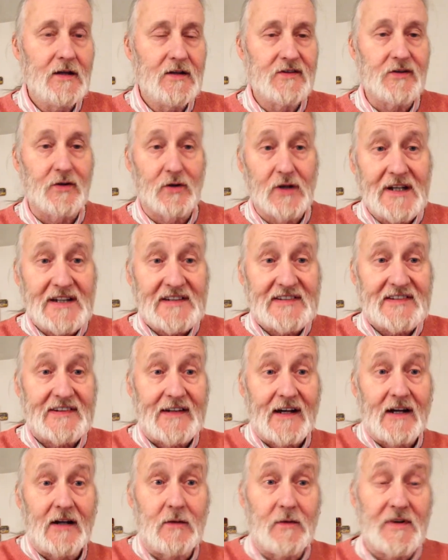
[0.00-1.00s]
So let's
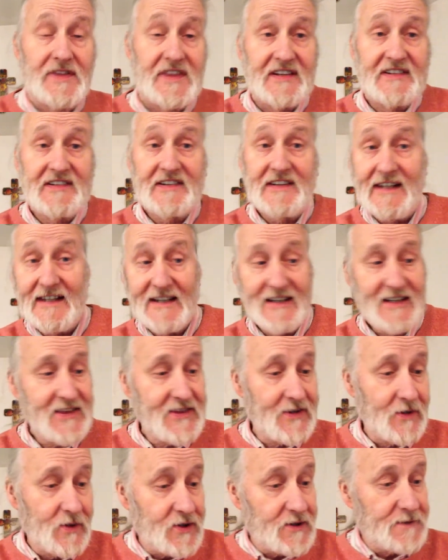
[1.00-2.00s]
start with a scary
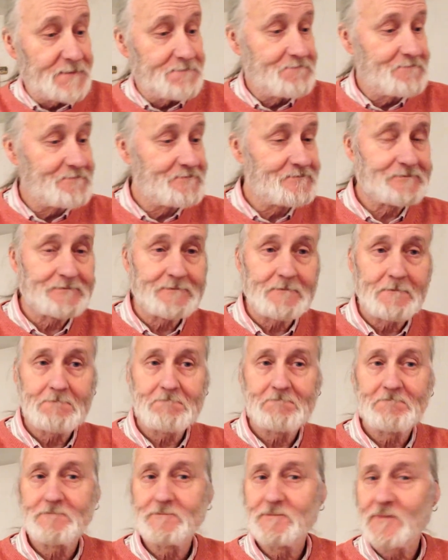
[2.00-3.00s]
thought.
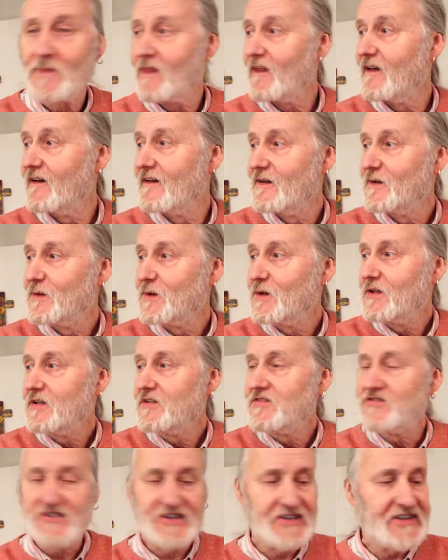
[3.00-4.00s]

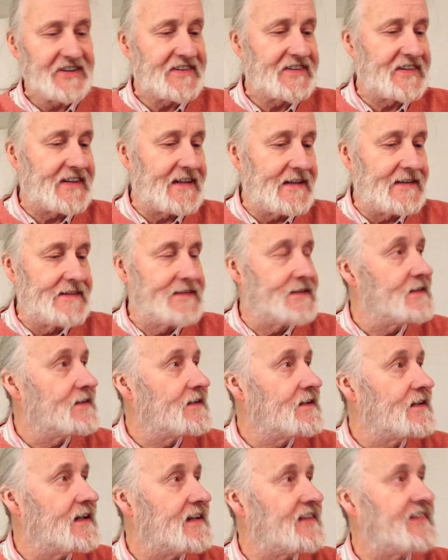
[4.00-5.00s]
Jesus said
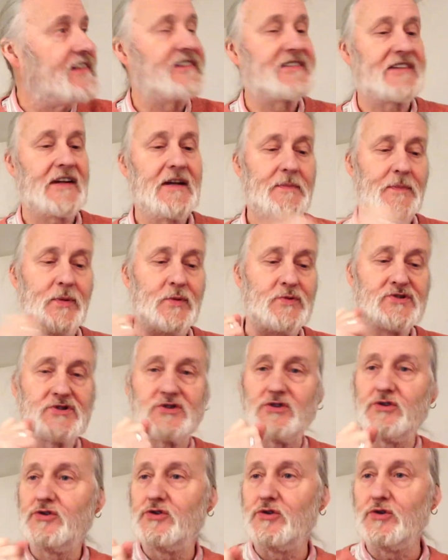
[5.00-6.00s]
his disciples
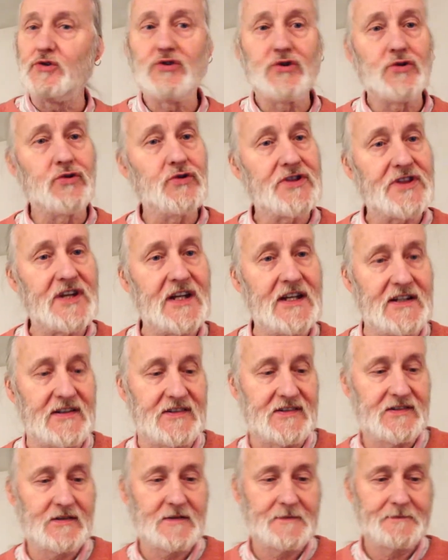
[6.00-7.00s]
should do two
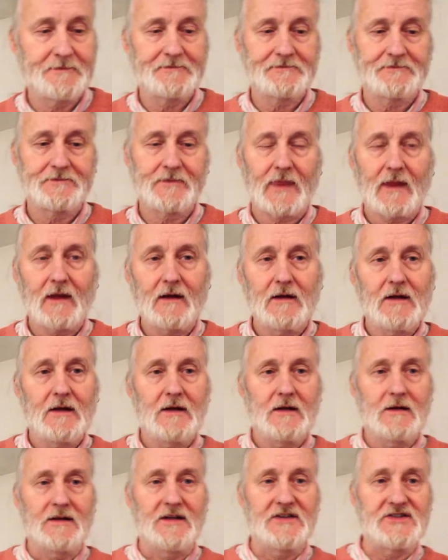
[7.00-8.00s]
things.
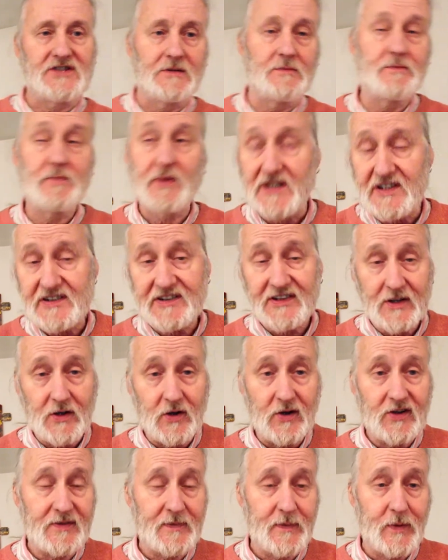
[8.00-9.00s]
They should preach the
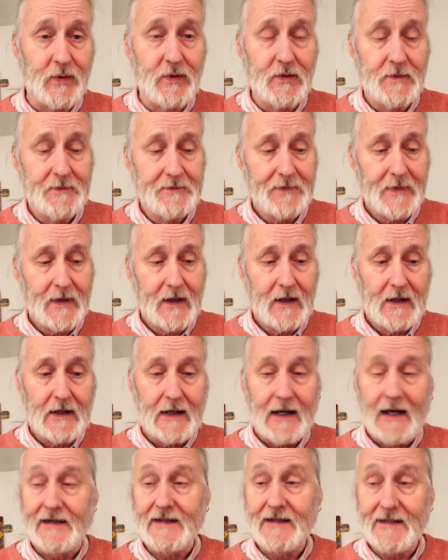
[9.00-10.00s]
gospel
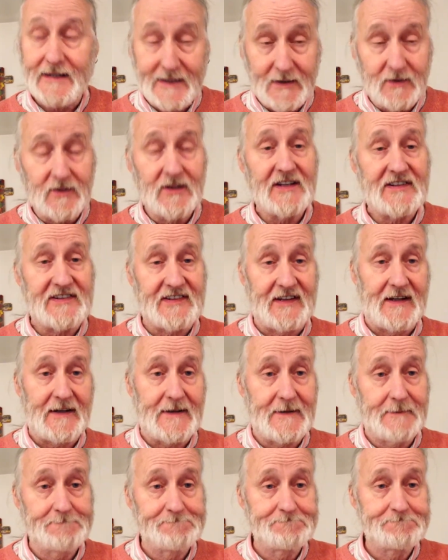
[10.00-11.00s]
and heal the sick.